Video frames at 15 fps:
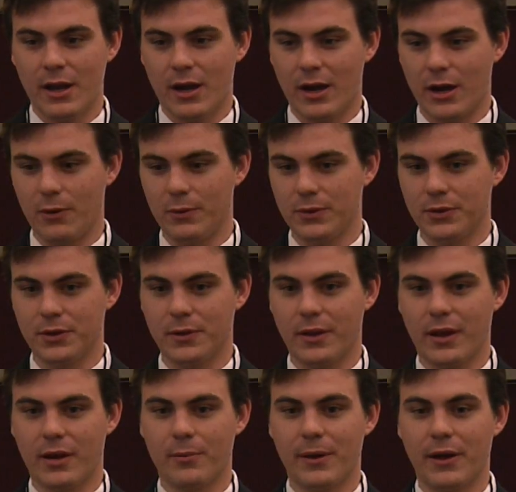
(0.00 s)
Uh, we learned a
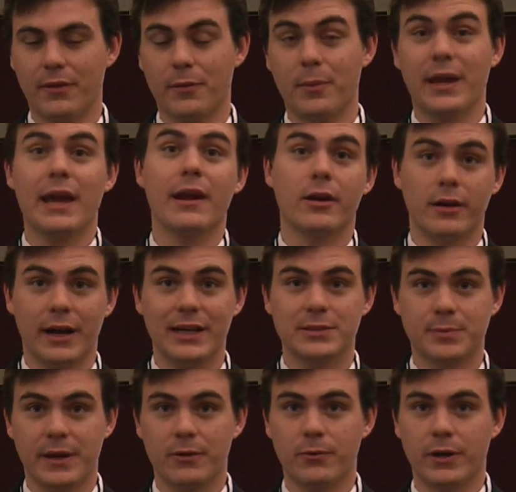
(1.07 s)
lot about the mechanical
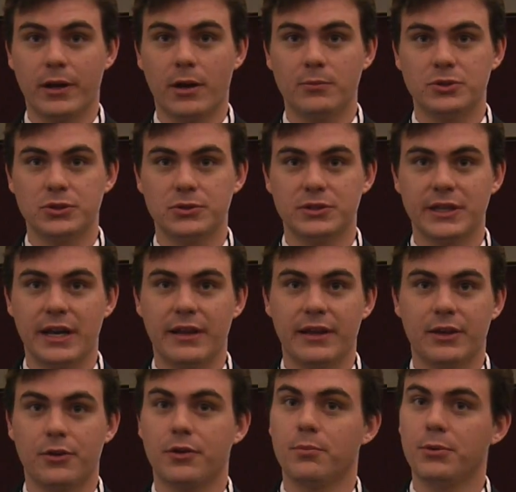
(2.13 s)
aspect when it comes to, say,
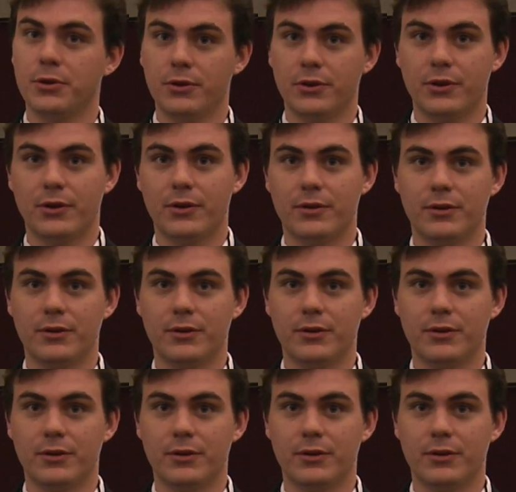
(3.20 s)
like your computer.